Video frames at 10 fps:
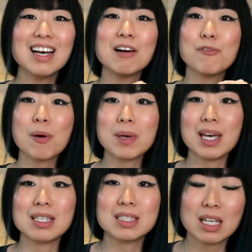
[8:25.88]
From
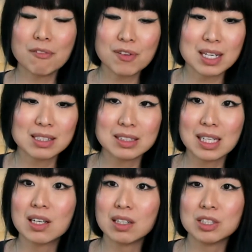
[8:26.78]
a significant
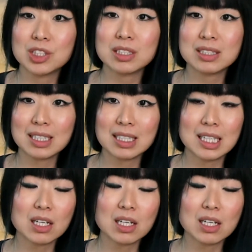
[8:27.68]
psychology study